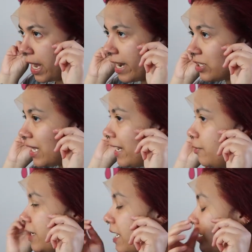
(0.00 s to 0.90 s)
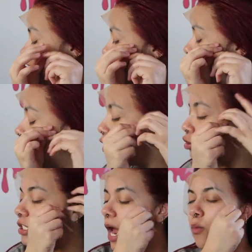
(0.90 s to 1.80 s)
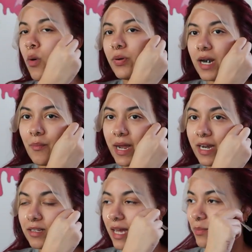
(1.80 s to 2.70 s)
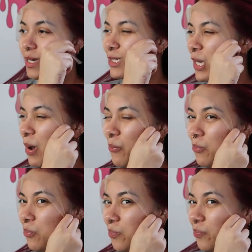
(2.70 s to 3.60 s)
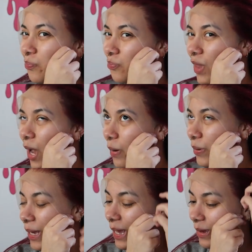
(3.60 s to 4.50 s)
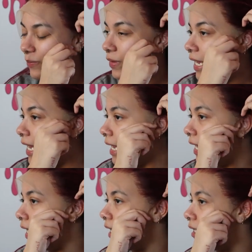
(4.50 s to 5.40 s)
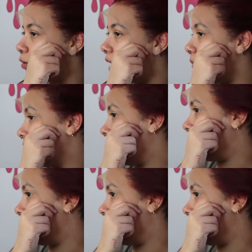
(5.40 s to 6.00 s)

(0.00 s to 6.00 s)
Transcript: hairline because usually I won't put it on my hairline because I'm, I got a big head and well, not a big